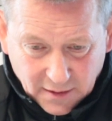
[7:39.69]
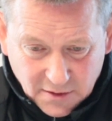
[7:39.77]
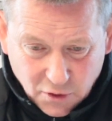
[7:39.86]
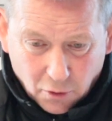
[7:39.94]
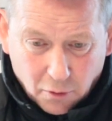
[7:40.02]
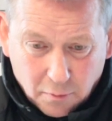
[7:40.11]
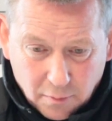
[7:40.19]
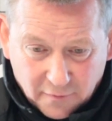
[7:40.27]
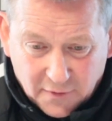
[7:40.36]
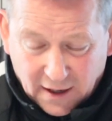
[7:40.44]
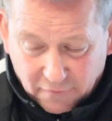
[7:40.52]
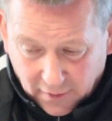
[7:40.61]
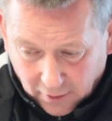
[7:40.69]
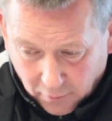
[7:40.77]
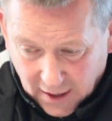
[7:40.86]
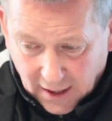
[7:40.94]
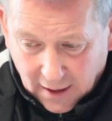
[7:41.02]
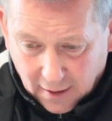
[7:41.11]
So we've given
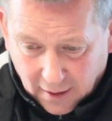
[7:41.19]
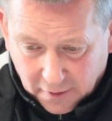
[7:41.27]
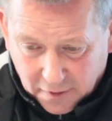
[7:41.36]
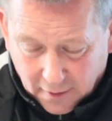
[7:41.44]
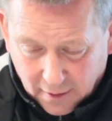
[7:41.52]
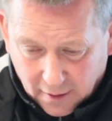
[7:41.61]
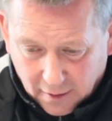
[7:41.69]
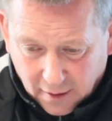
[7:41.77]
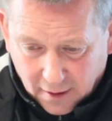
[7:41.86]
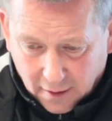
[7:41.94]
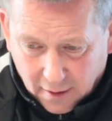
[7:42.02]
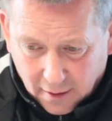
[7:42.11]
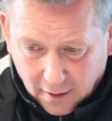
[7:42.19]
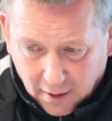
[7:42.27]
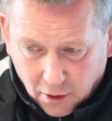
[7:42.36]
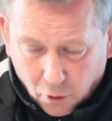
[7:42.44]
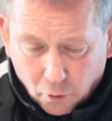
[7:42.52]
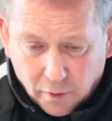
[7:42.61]
away
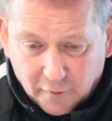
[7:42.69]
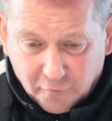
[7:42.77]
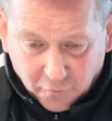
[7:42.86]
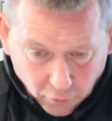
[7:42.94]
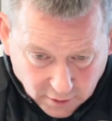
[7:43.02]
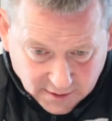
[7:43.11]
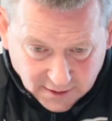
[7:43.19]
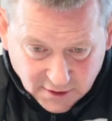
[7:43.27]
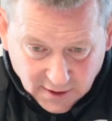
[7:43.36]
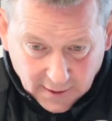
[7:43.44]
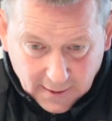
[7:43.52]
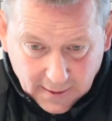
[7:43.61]
a goal that floored us,